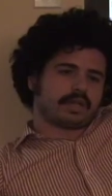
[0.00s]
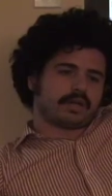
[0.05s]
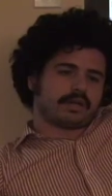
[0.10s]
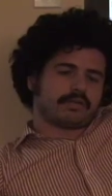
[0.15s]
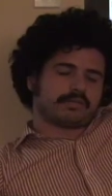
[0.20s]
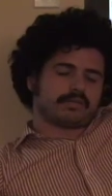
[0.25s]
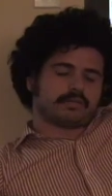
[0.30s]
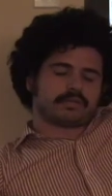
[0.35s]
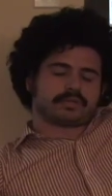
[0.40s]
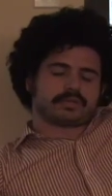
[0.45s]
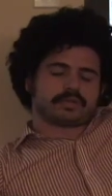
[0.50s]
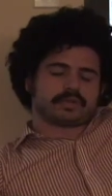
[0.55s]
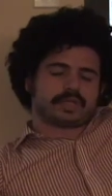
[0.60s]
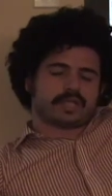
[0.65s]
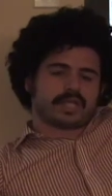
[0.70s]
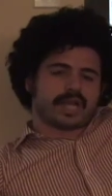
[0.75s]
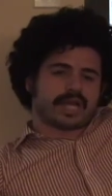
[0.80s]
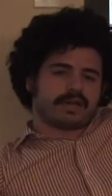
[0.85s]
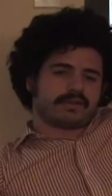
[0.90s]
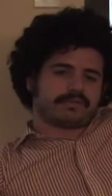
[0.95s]
Everyone was just
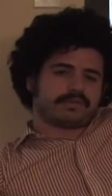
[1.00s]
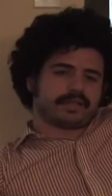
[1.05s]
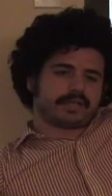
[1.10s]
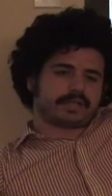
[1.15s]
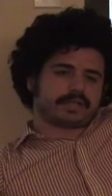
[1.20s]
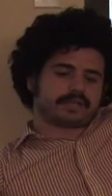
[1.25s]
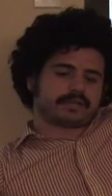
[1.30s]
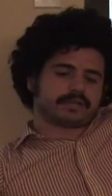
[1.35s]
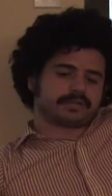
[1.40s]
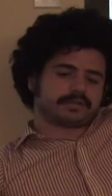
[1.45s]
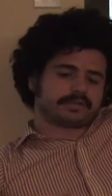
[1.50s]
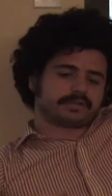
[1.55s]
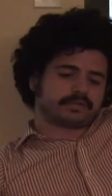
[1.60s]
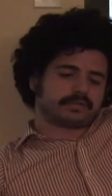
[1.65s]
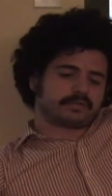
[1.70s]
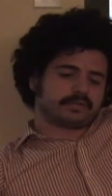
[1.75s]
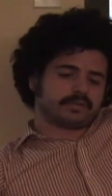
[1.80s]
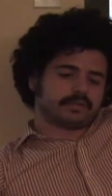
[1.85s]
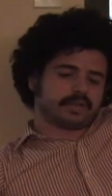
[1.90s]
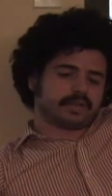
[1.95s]
laughing.
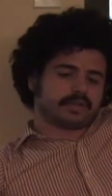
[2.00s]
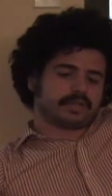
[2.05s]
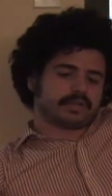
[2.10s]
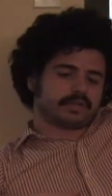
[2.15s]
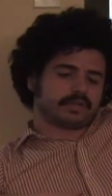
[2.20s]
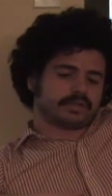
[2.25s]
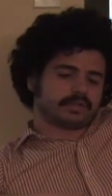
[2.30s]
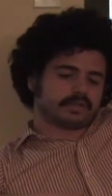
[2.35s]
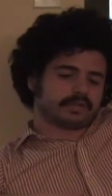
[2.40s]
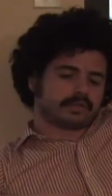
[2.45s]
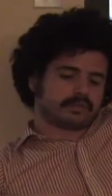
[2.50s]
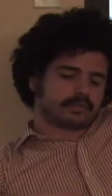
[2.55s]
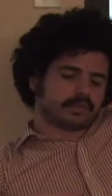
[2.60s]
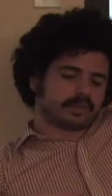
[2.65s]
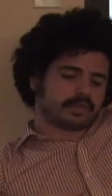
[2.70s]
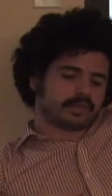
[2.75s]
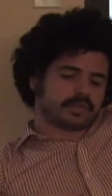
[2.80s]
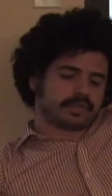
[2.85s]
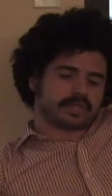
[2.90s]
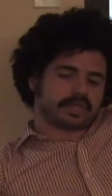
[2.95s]
We couldn't
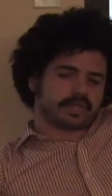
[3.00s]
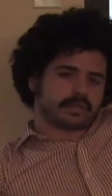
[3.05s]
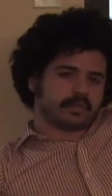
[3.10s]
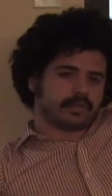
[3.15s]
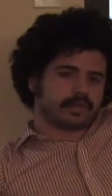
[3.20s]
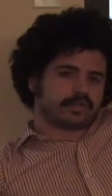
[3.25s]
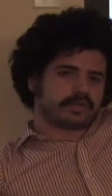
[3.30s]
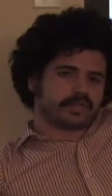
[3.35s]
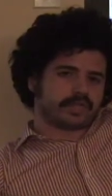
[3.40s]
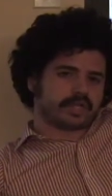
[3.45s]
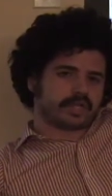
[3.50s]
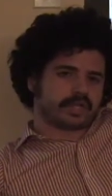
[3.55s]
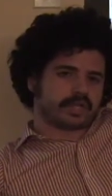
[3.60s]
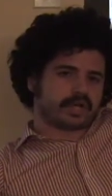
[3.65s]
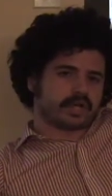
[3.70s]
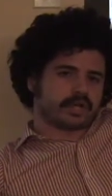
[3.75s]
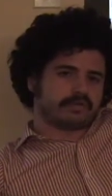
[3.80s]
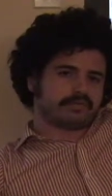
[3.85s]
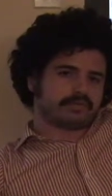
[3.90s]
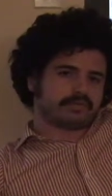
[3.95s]
we couldn't get one
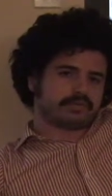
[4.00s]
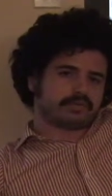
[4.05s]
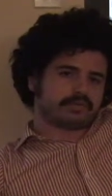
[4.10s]
takeoff.